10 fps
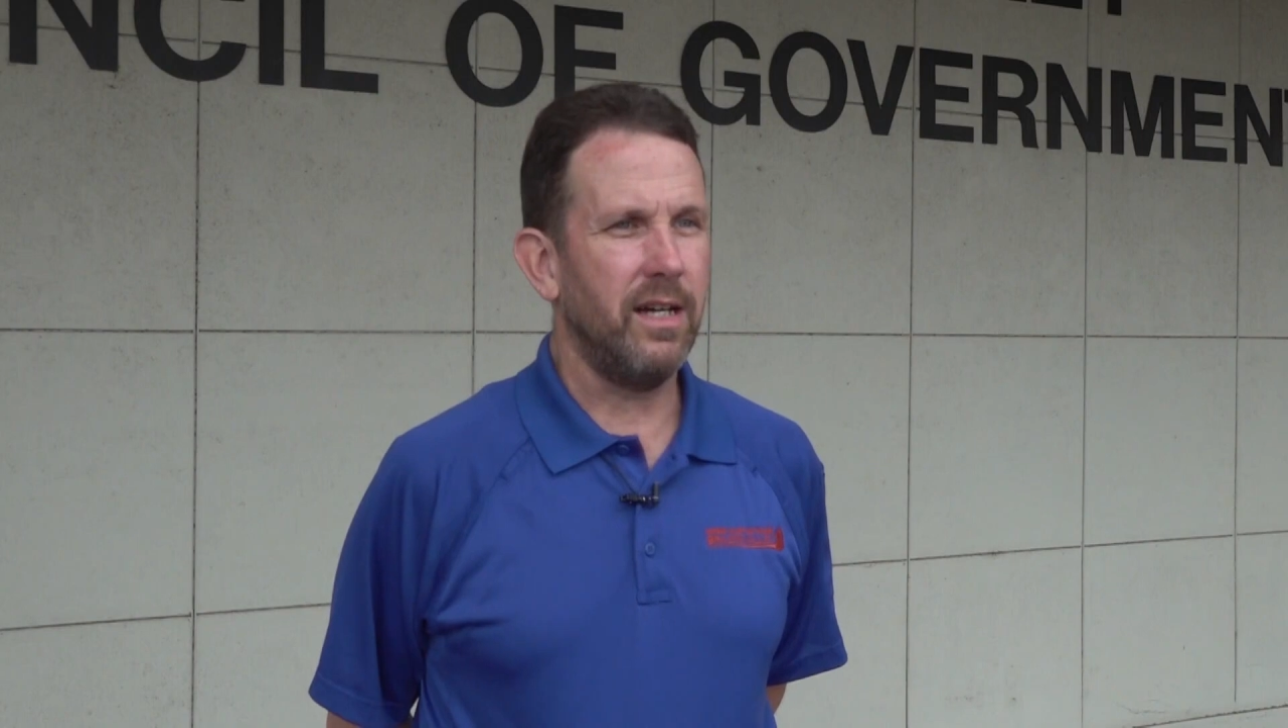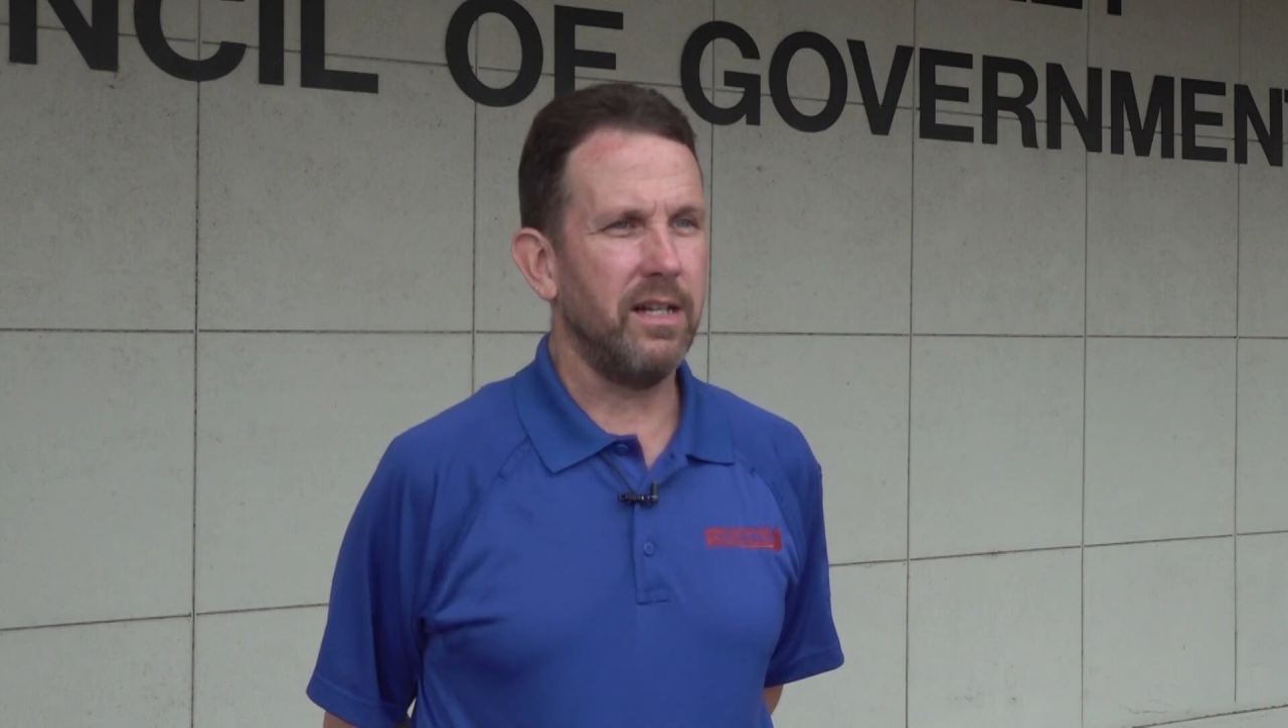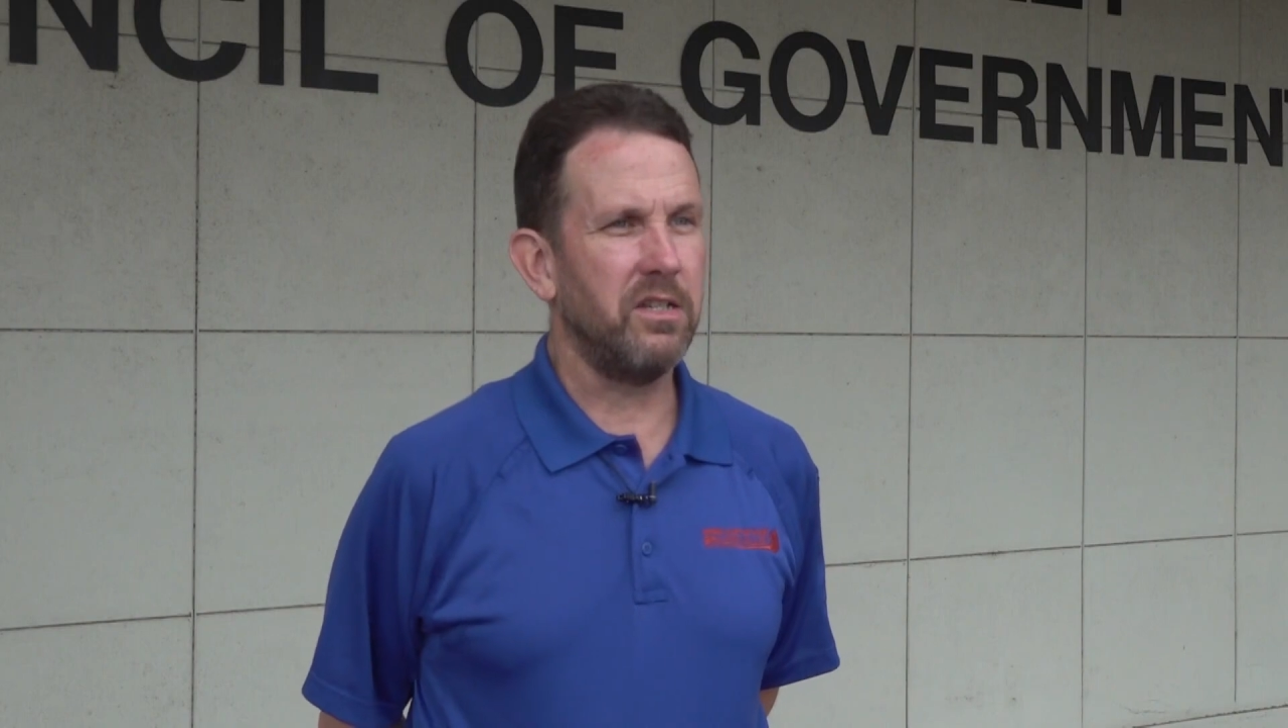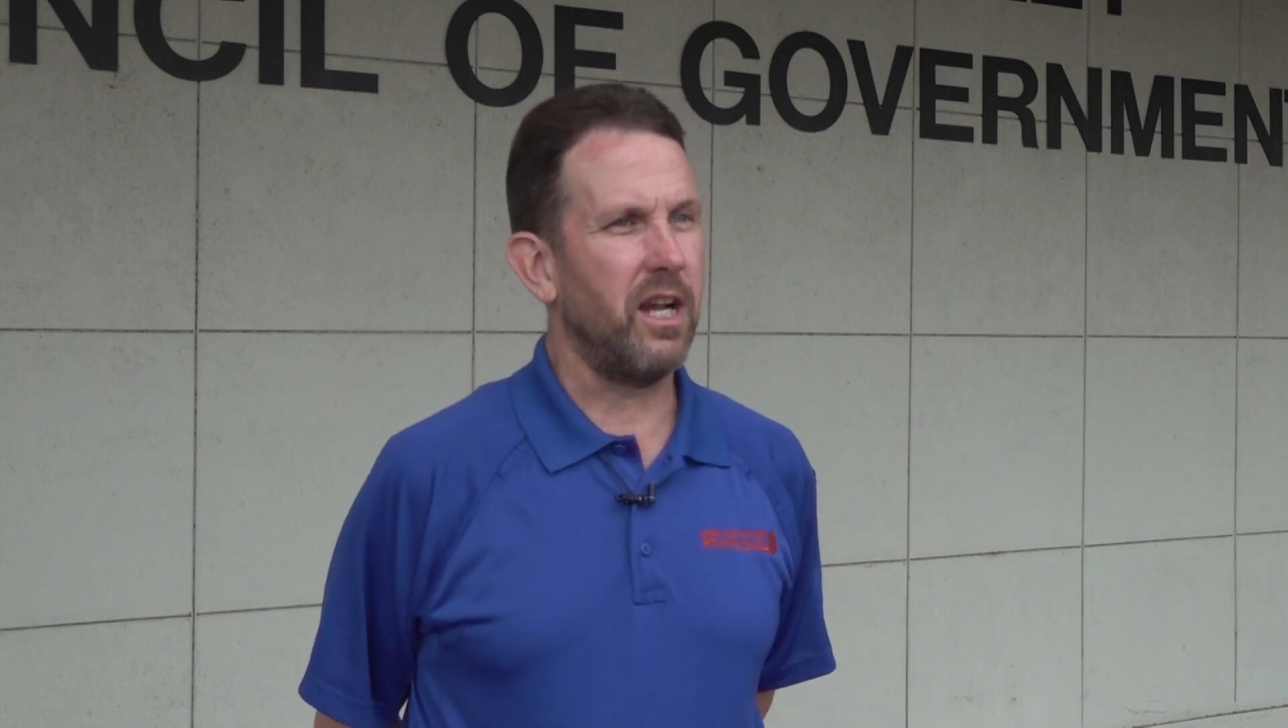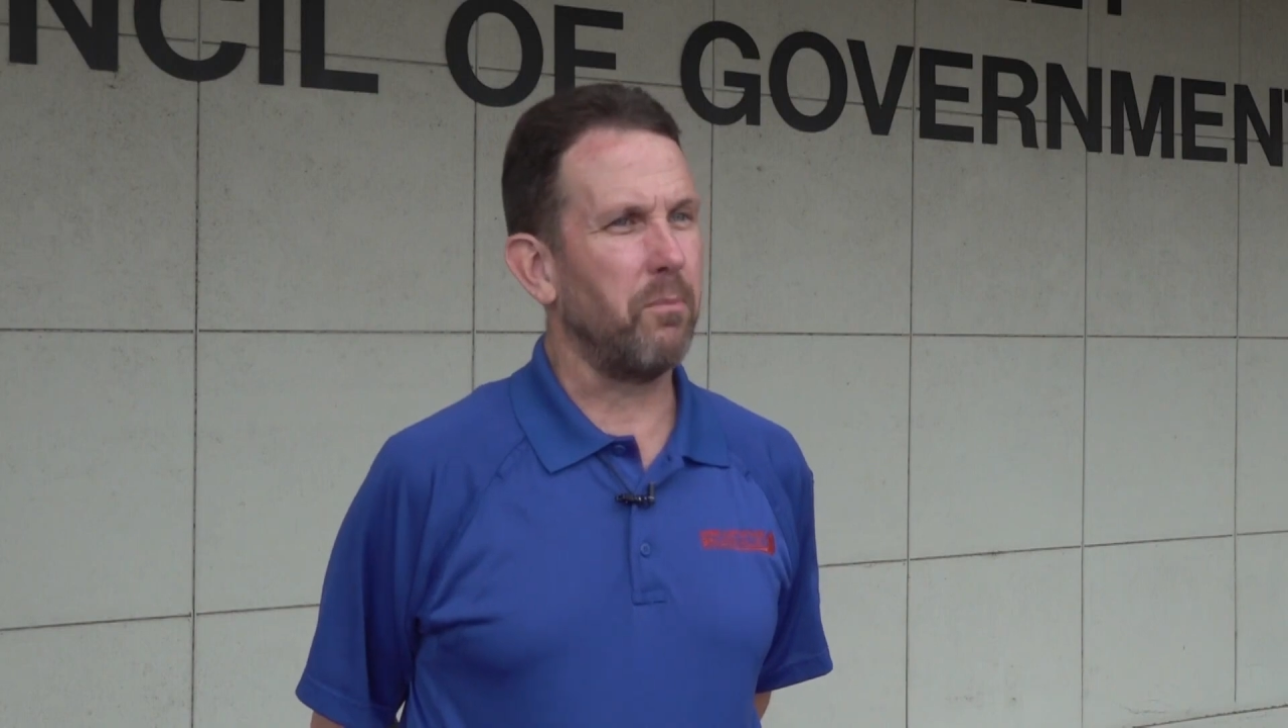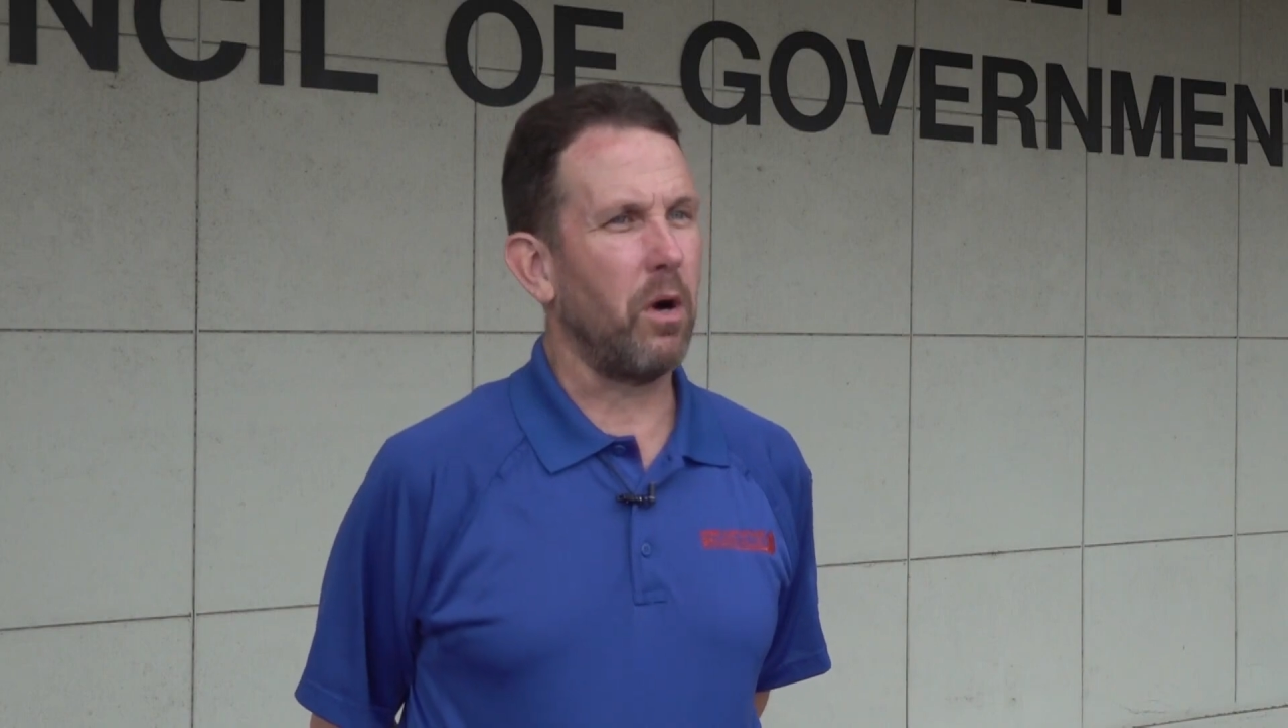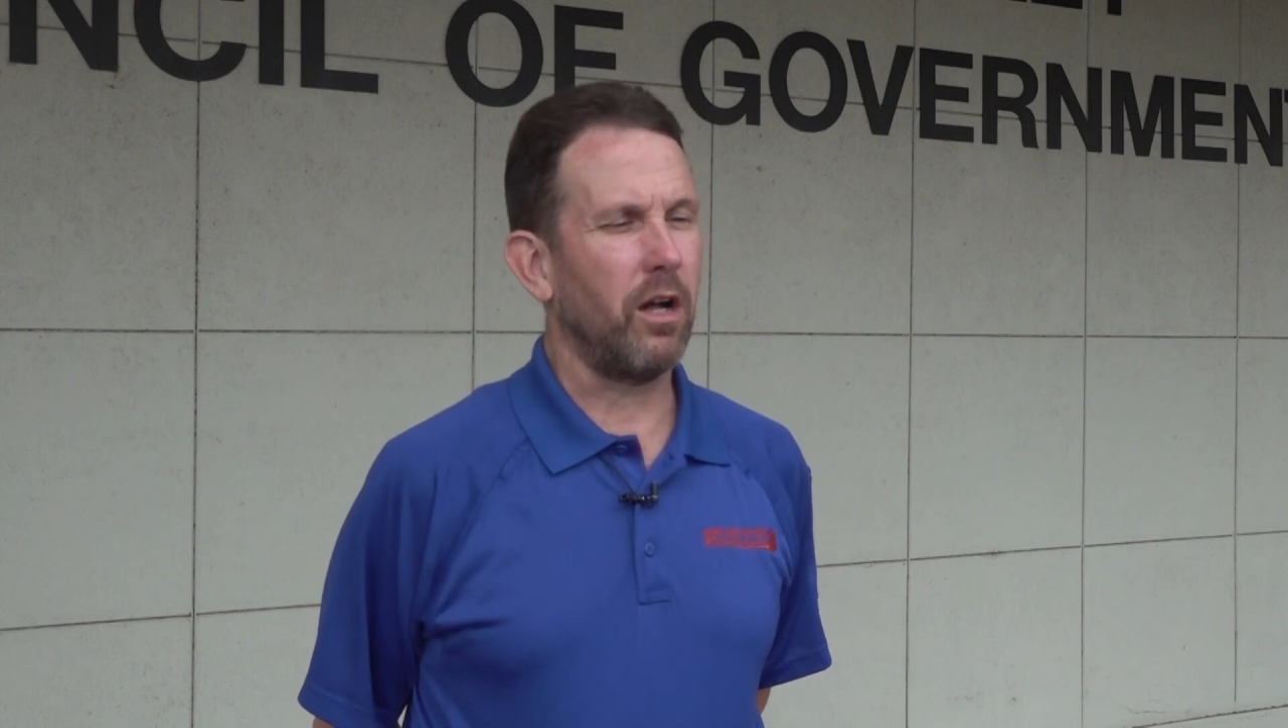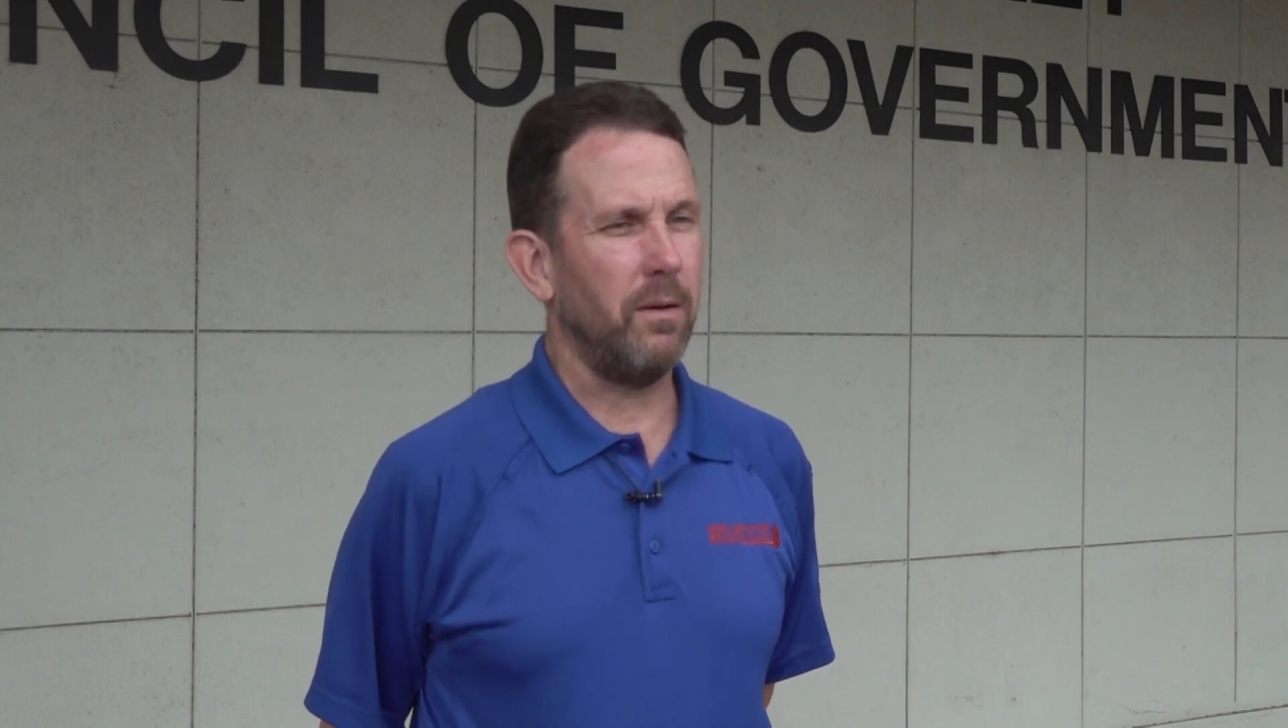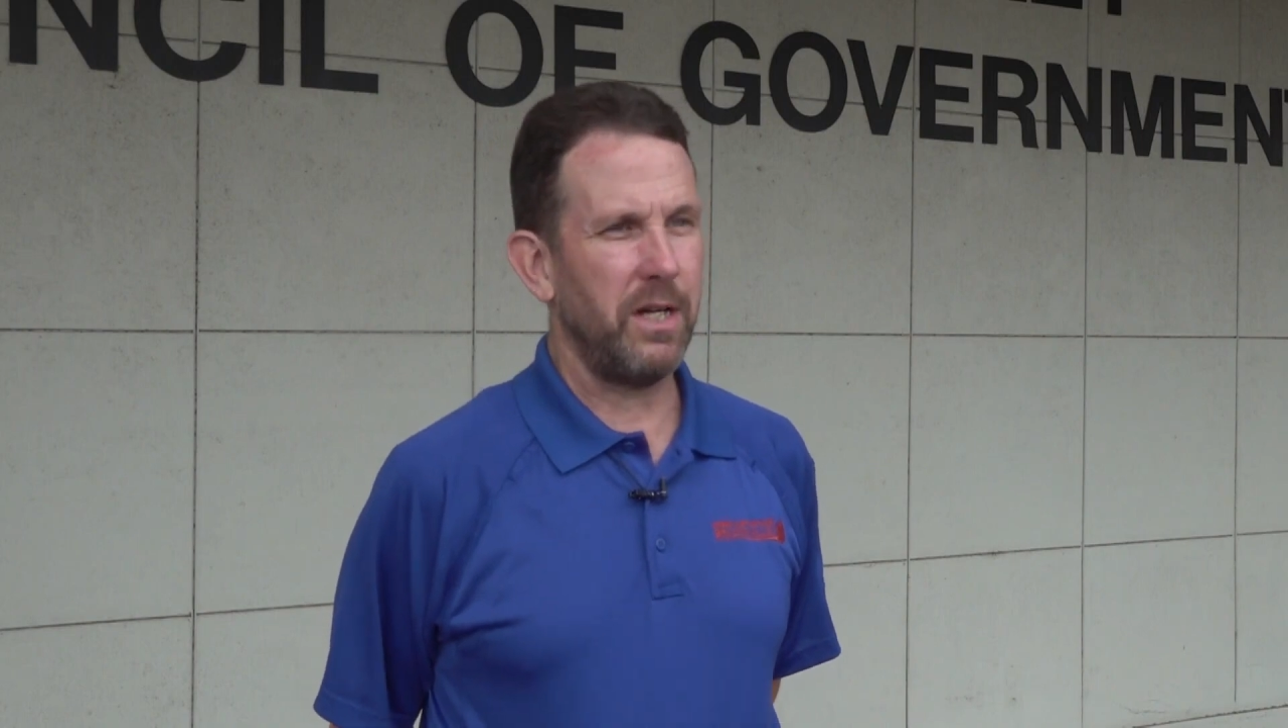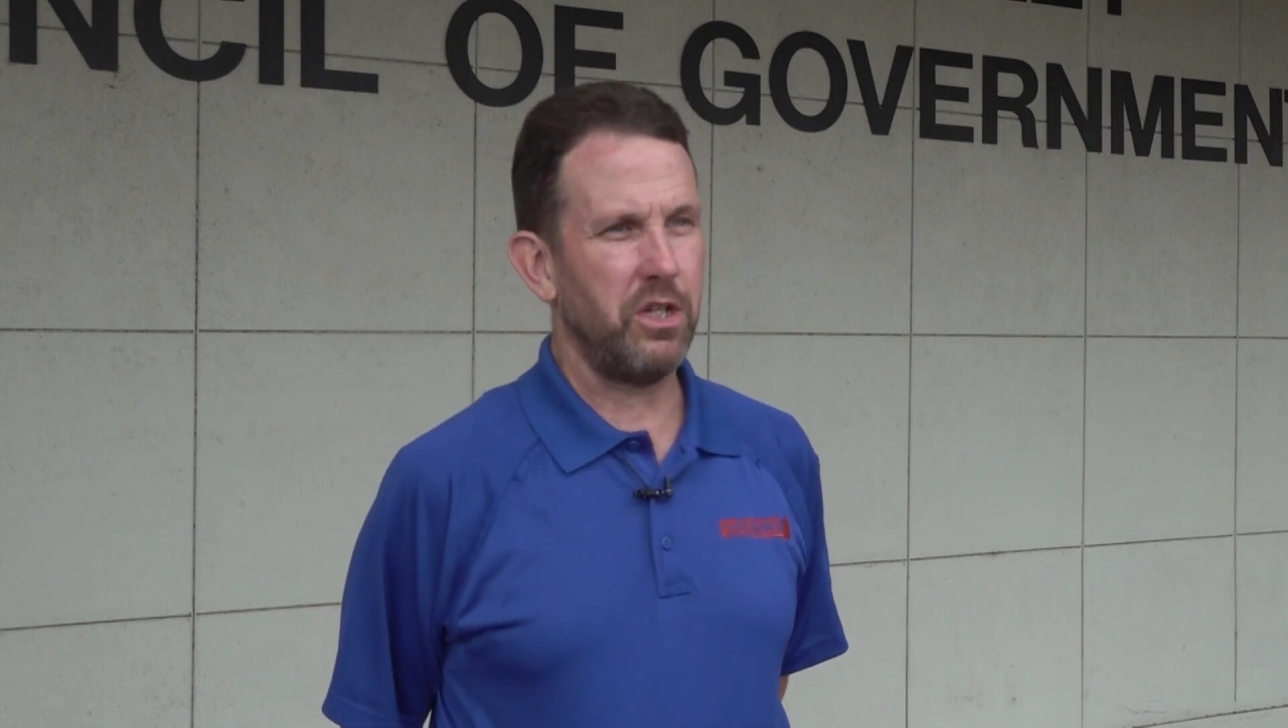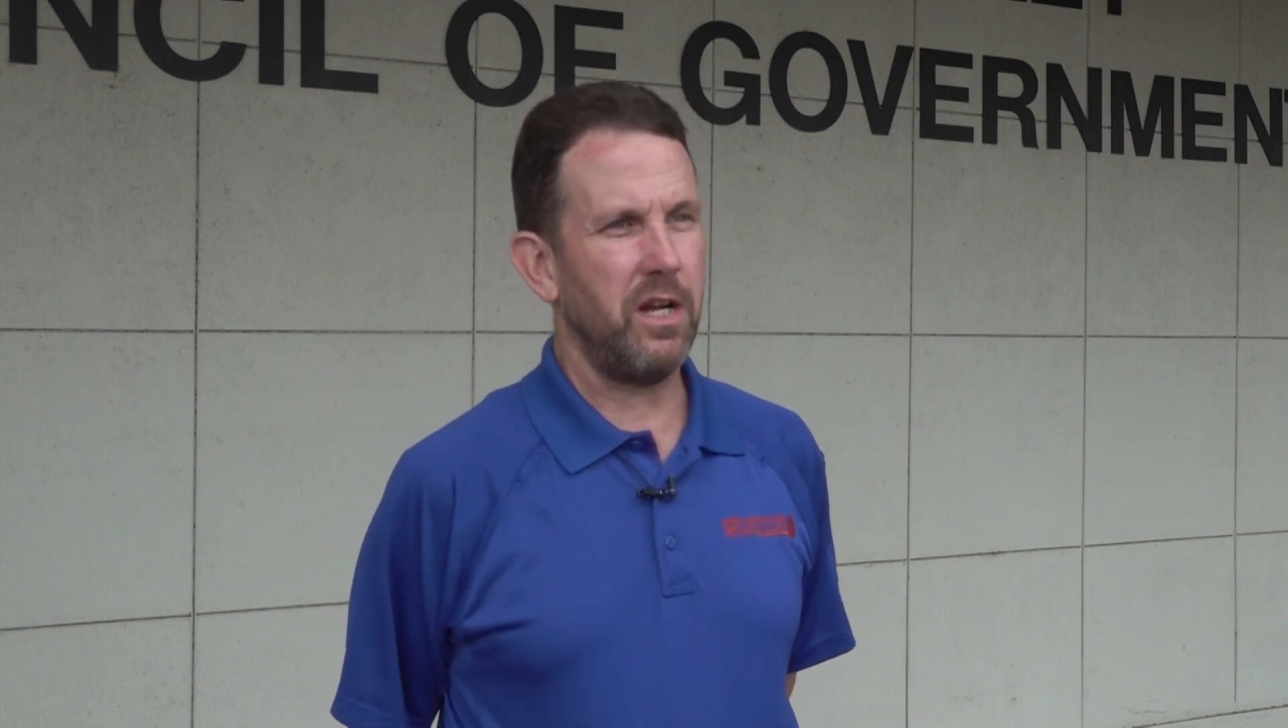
uh, sign a proclamation